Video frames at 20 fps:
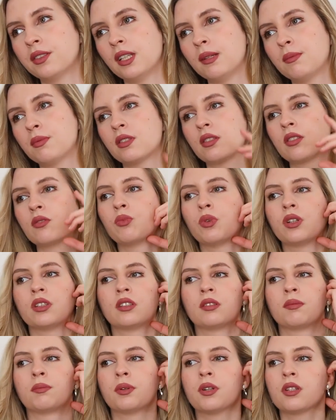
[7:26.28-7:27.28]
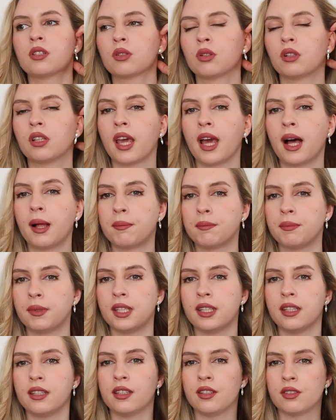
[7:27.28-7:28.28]
tips, what personally helped
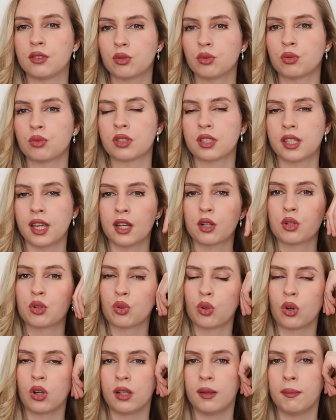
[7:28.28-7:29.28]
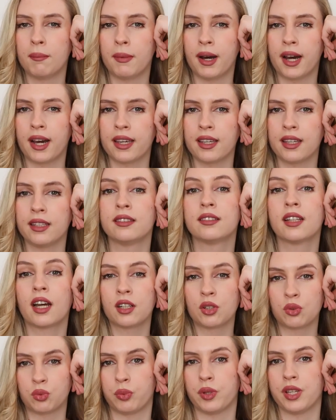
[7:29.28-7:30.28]
me is to schedule my
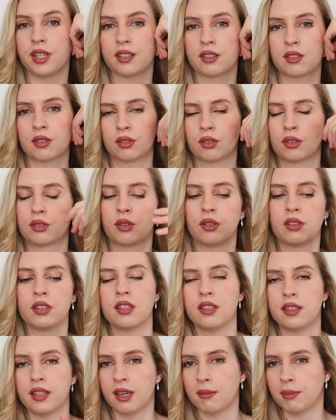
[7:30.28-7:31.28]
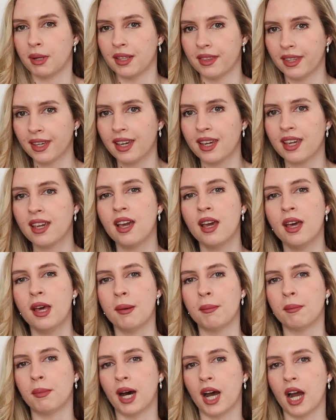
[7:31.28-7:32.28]
entire week, so not only day by day,
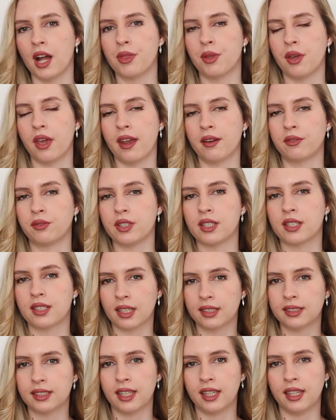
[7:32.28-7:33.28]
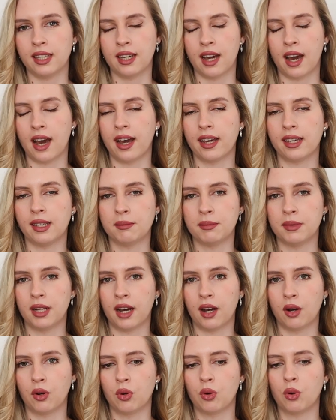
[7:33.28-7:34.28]
but every Sunday I am
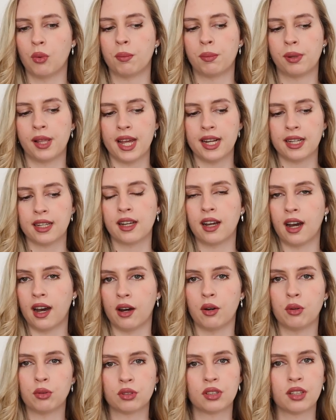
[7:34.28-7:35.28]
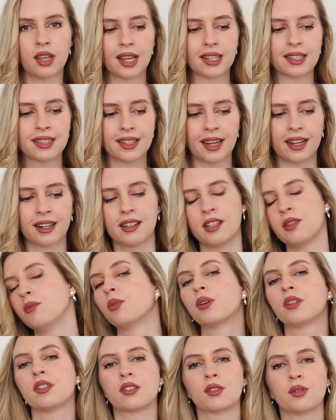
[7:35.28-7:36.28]
now planning out exactly
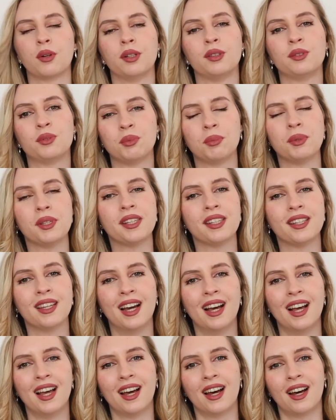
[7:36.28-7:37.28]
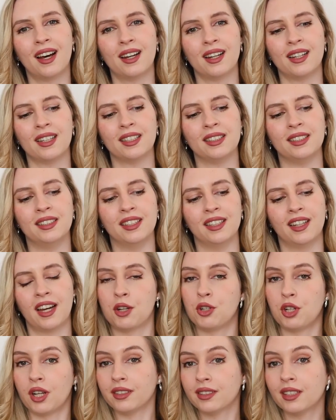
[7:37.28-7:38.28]
what is going to be the
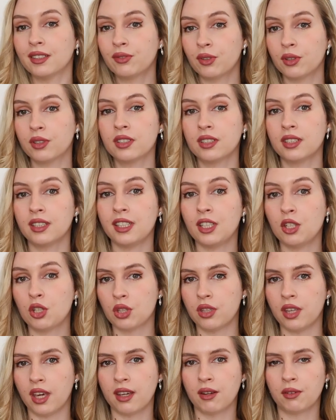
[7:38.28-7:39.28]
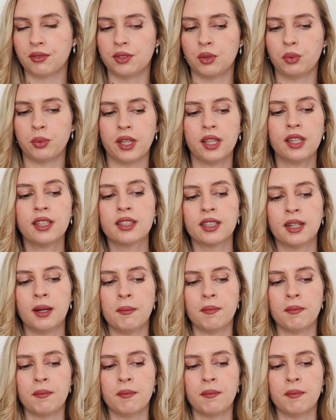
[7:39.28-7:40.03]
agenda for each day of the week,